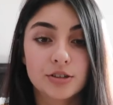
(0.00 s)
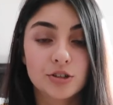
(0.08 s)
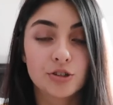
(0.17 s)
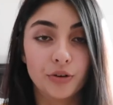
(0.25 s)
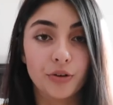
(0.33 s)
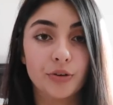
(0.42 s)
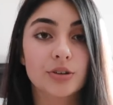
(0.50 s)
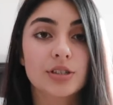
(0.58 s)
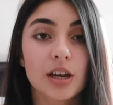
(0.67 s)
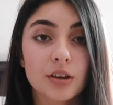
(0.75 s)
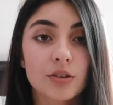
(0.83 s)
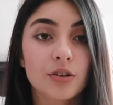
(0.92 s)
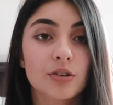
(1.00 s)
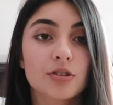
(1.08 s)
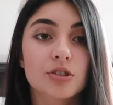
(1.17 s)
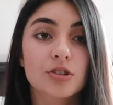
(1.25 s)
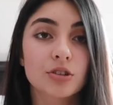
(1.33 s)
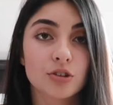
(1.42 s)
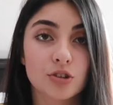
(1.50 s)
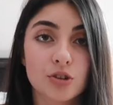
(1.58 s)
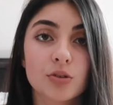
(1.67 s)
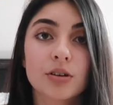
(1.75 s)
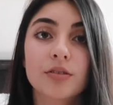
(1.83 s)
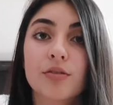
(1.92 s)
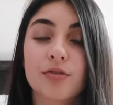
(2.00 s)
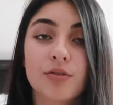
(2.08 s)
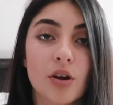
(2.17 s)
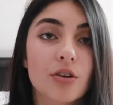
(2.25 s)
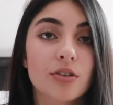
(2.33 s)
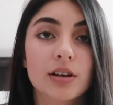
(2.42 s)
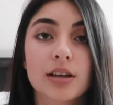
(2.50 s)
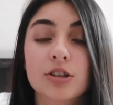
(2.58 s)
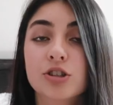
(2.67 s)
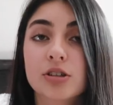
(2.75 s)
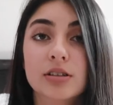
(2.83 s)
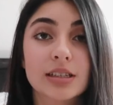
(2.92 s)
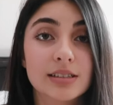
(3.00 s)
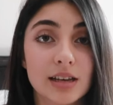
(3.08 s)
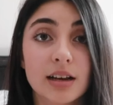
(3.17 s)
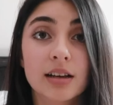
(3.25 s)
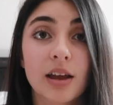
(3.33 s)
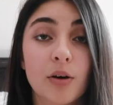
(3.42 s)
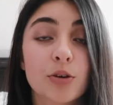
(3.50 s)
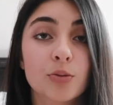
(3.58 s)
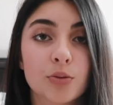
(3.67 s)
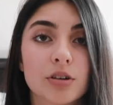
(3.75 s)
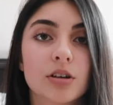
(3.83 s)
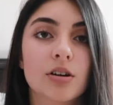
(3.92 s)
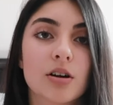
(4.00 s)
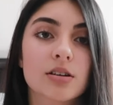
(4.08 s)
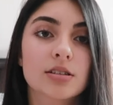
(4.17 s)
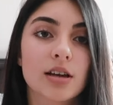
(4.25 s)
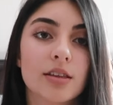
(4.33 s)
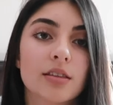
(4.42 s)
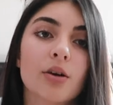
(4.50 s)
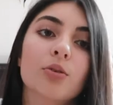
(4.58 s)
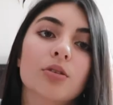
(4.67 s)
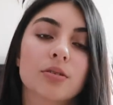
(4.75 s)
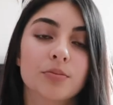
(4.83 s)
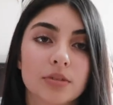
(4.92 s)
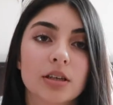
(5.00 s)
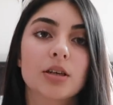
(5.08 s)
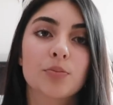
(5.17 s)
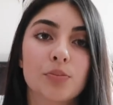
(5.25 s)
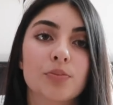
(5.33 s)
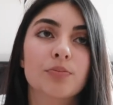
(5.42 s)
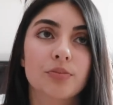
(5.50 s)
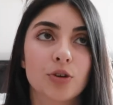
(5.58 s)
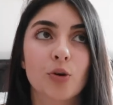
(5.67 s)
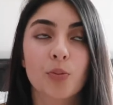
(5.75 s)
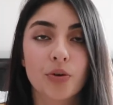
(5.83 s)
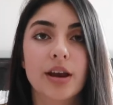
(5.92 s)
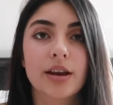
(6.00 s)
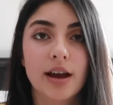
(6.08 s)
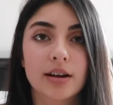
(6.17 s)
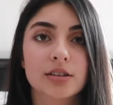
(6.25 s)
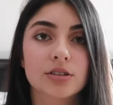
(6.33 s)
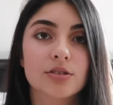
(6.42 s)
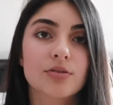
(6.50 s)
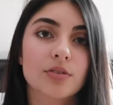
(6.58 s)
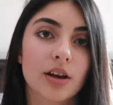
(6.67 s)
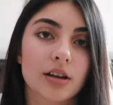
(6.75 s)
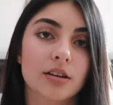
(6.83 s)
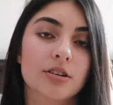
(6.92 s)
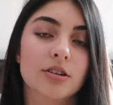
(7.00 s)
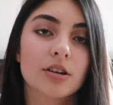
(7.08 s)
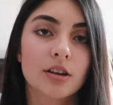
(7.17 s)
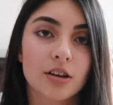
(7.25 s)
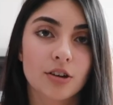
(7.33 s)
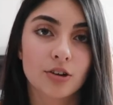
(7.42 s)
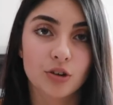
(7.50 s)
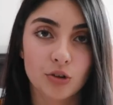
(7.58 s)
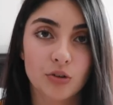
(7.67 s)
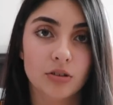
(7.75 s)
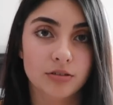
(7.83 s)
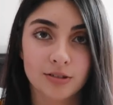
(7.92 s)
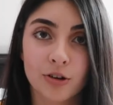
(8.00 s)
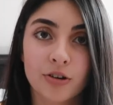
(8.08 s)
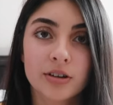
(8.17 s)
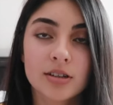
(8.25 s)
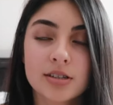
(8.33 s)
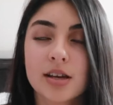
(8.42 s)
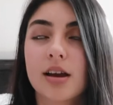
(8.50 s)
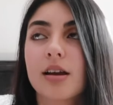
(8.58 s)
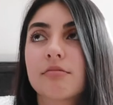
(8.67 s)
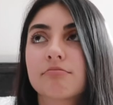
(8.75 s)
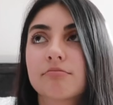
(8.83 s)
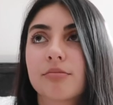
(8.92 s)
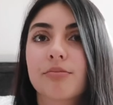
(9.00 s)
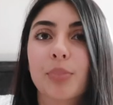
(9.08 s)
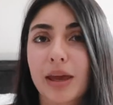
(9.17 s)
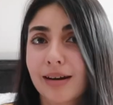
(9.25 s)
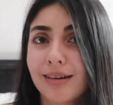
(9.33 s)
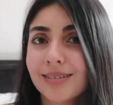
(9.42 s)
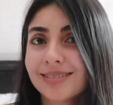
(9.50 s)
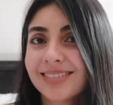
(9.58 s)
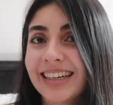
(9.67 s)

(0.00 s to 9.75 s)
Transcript: So take your notes, do it, follow the lecture exactly how you would in class and that will keep your brain active and you'll learn it better.